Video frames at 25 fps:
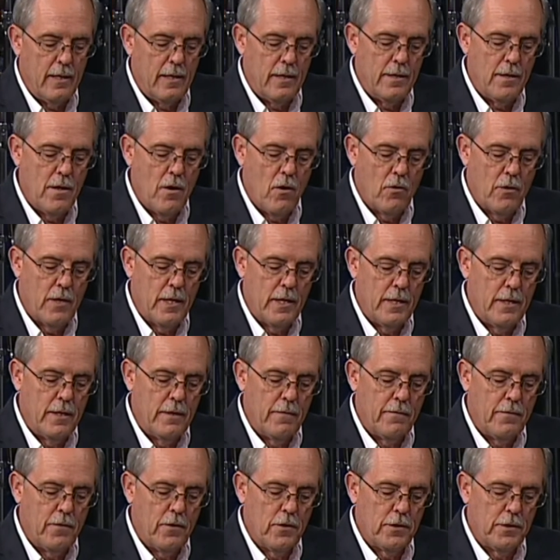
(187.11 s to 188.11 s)
noted in
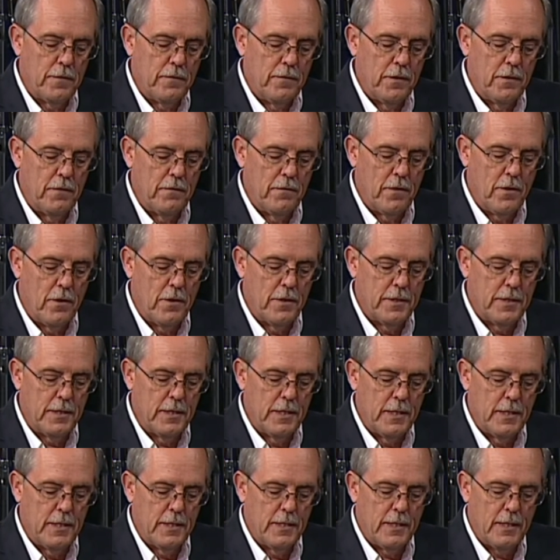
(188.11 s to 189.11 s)
the first few
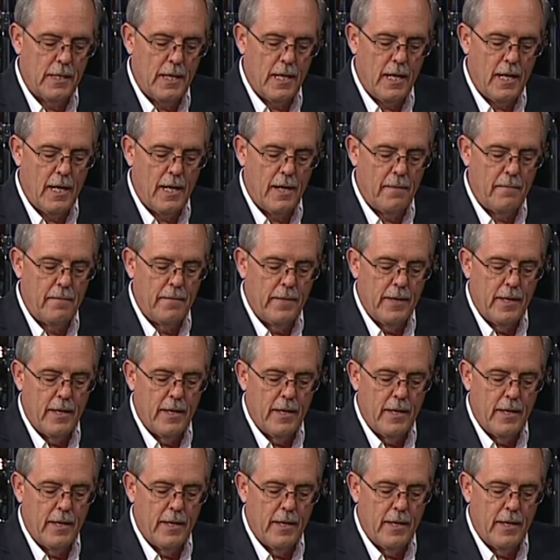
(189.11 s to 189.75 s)
verses. Um,